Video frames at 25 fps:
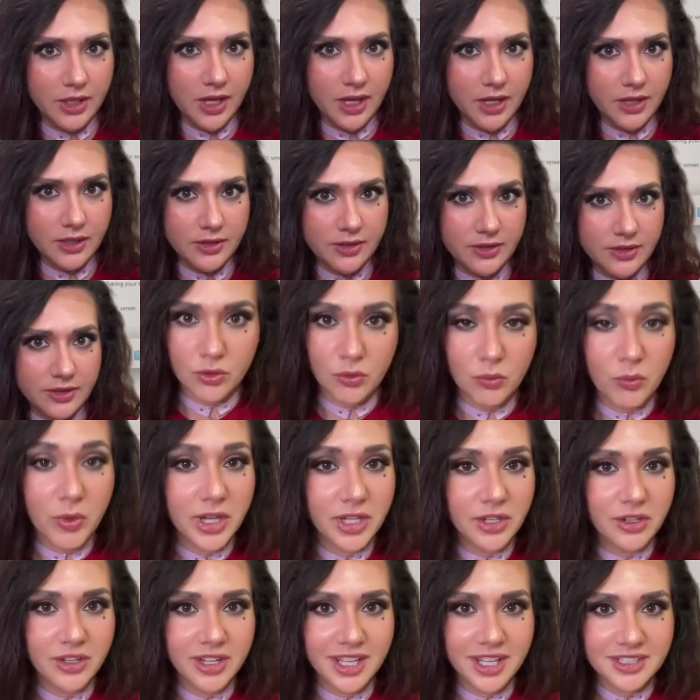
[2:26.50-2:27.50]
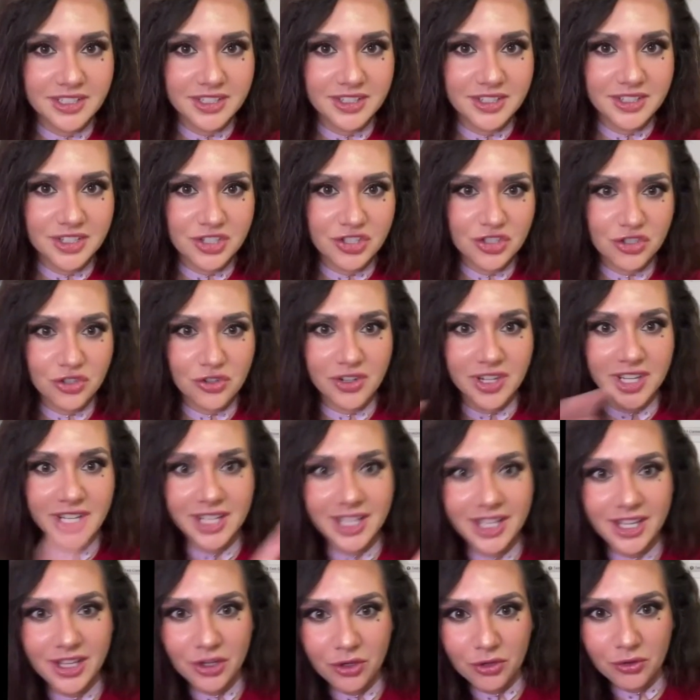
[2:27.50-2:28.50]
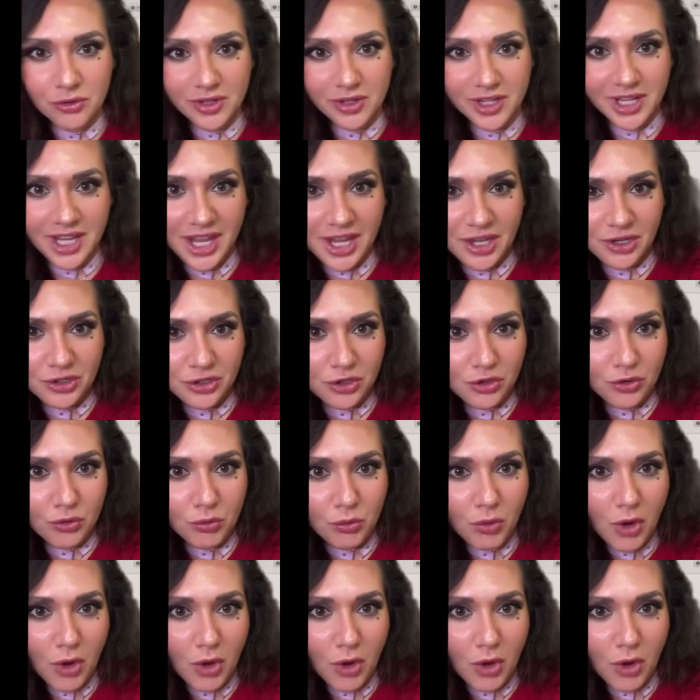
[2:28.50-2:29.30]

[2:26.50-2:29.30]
next. When you get to this screen, hit create new